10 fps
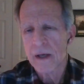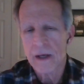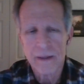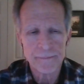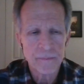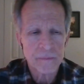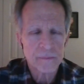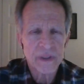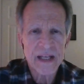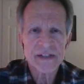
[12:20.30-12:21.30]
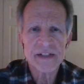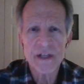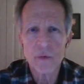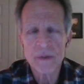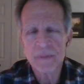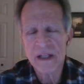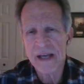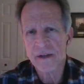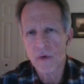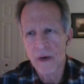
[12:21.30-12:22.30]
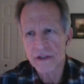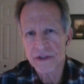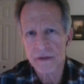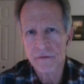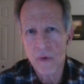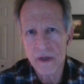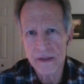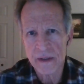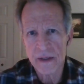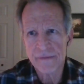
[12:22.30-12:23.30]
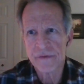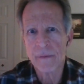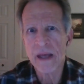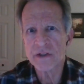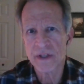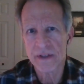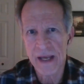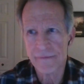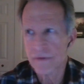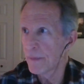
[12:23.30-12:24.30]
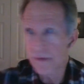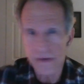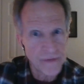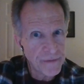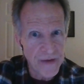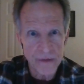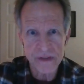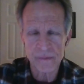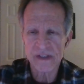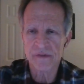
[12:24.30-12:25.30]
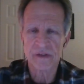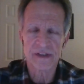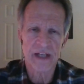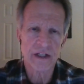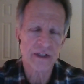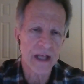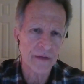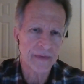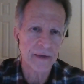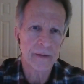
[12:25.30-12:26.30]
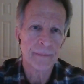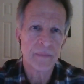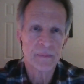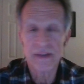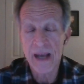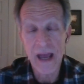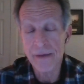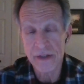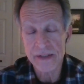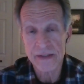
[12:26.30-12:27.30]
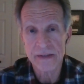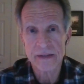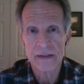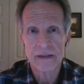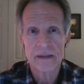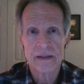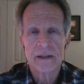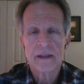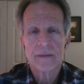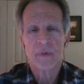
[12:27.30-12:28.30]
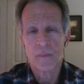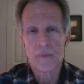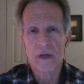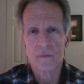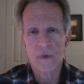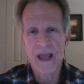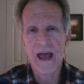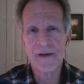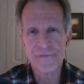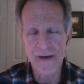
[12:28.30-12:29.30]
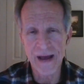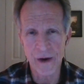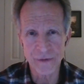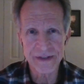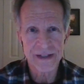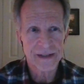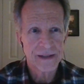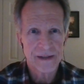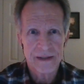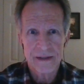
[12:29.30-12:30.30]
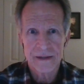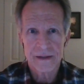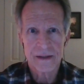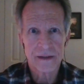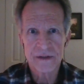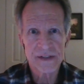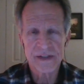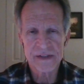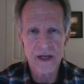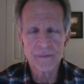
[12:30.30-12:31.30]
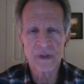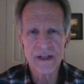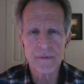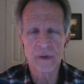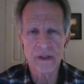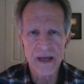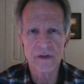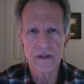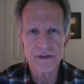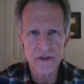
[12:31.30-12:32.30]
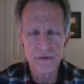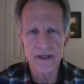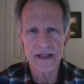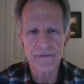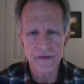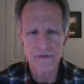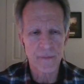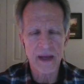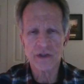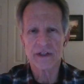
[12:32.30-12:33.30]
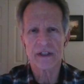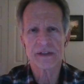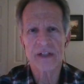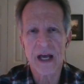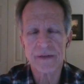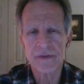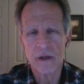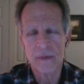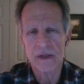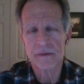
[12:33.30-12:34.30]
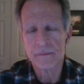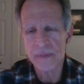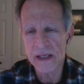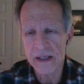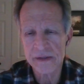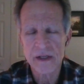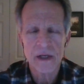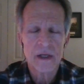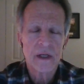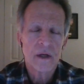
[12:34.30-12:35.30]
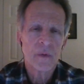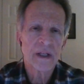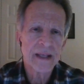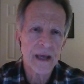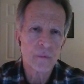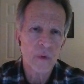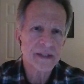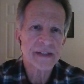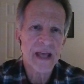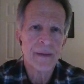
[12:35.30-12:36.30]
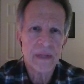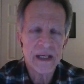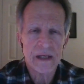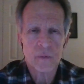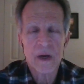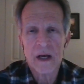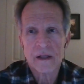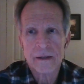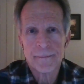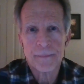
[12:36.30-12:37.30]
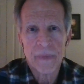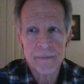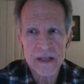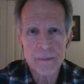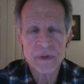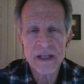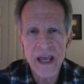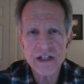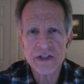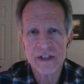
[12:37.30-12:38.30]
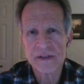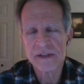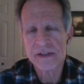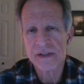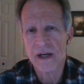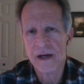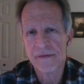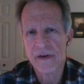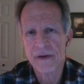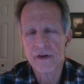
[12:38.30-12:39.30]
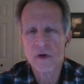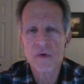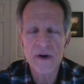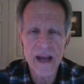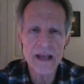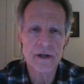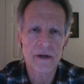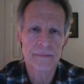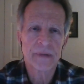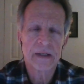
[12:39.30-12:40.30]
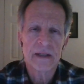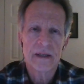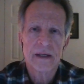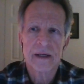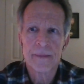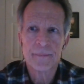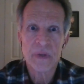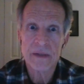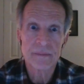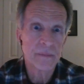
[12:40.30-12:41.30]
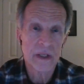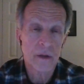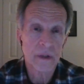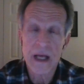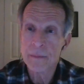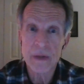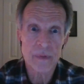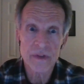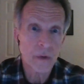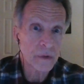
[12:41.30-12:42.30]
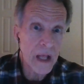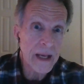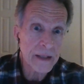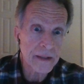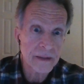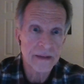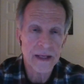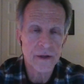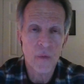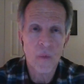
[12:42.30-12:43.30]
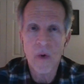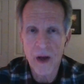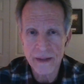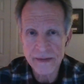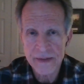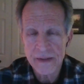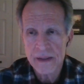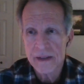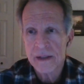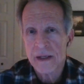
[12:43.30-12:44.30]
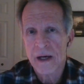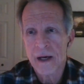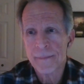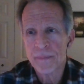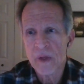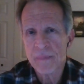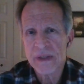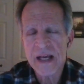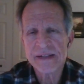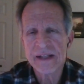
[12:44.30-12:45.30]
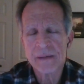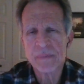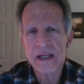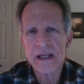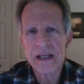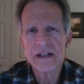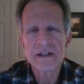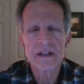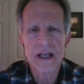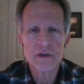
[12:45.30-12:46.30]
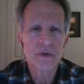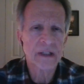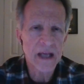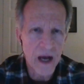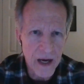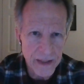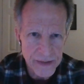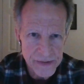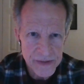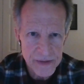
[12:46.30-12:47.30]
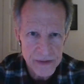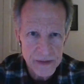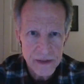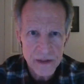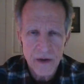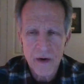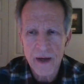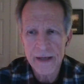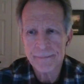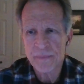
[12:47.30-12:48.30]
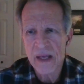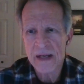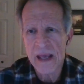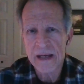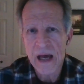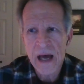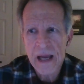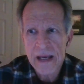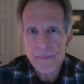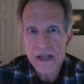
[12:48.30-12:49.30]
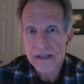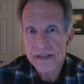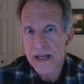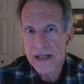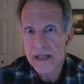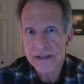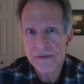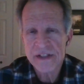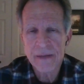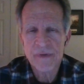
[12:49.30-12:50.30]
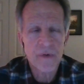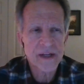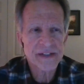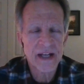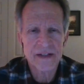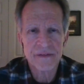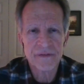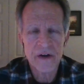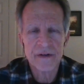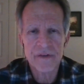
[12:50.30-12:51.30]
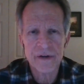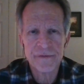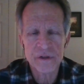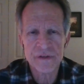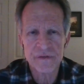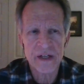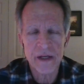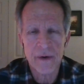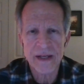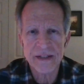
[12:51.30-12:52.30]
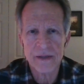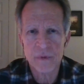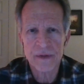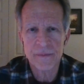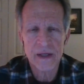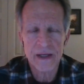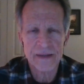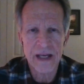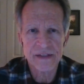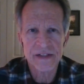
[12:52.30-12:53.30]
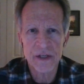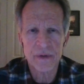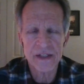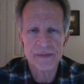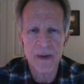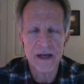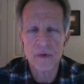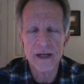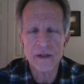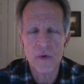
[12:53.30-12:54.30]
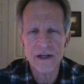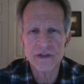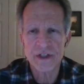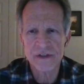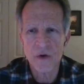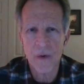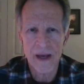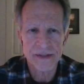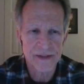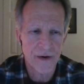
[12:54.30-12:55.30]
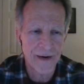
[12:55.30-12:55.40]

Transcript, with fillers: Um, but that still would belay the question of where did the information came from, even if they found some civilization out there. But they haven't. But what we have found, uh, just this unbelievable level and degree of information inside of human beings. Well, again, what does that mean? Well, the implications of, of a creator, um, you know, a lot of people don't like, they don't want. Um, but that's not being intellectually honest. All right, and and I, I mean, as and as I've said before, I said it in the very very first video I did with in that series, my Great Questions Quest.